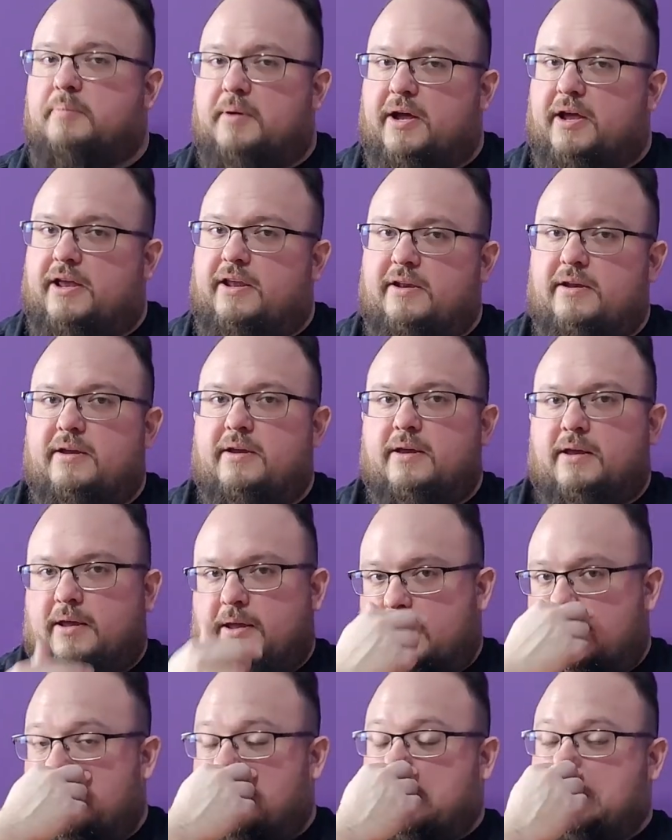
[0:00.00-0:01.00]
But
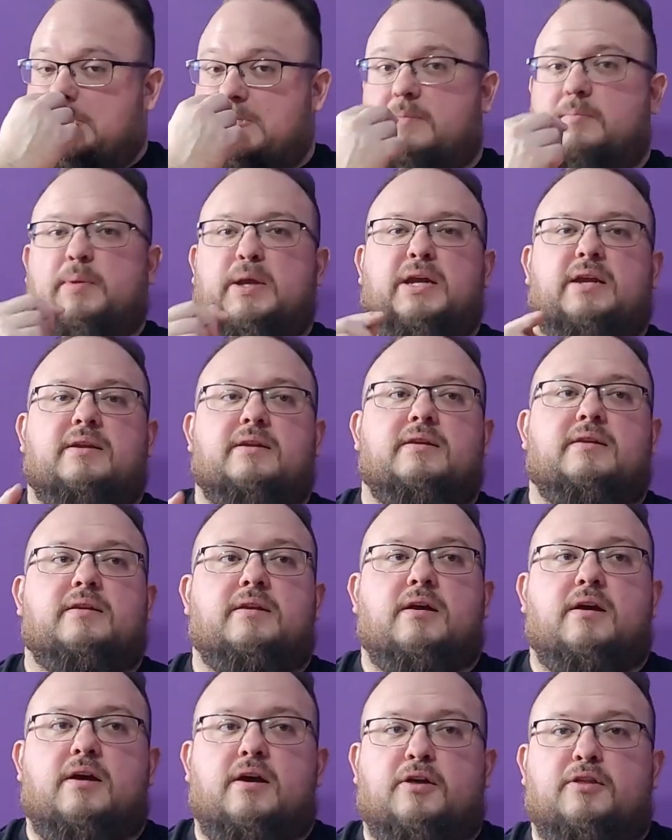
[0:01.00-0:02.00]
it doesn't mean
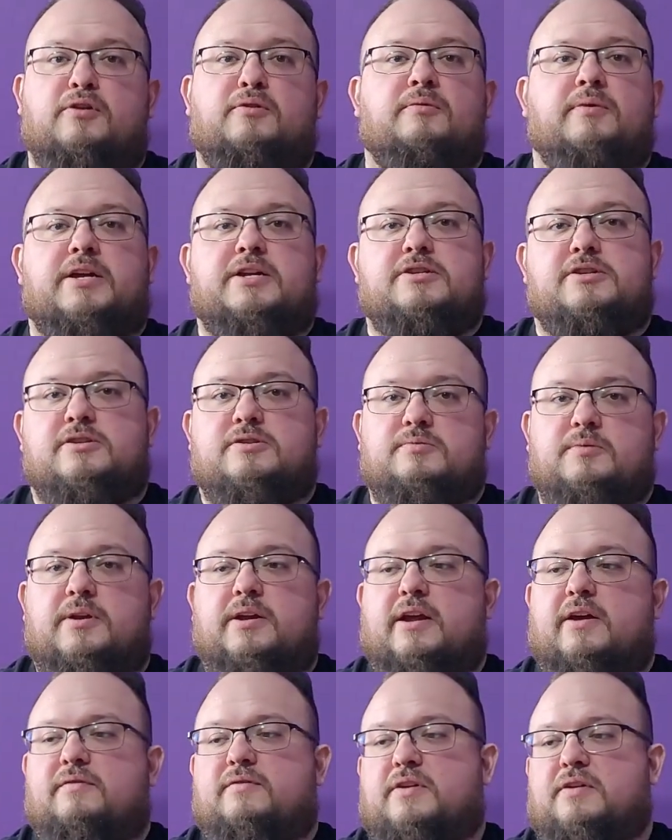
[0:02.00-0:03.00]
other regions
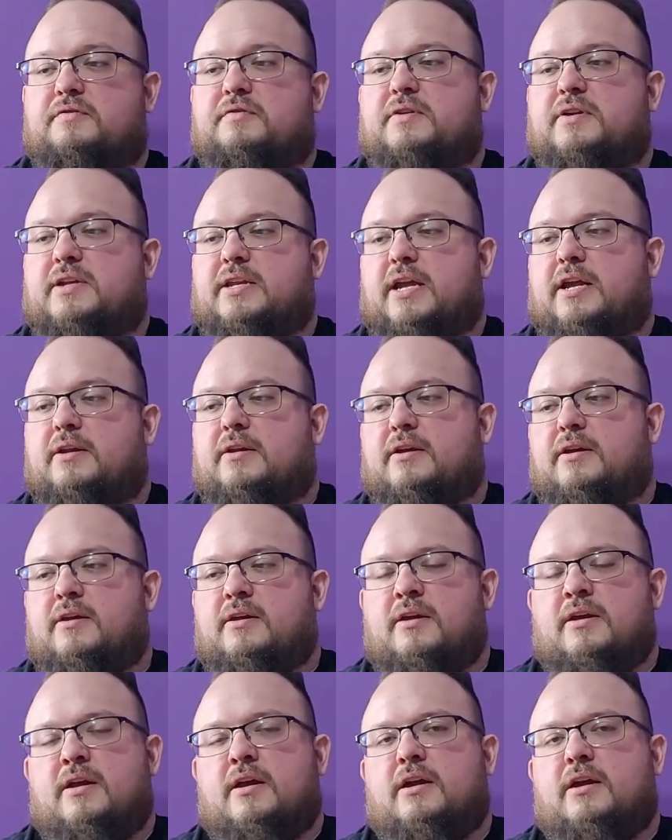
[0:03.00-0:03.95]
wouldn't have different data.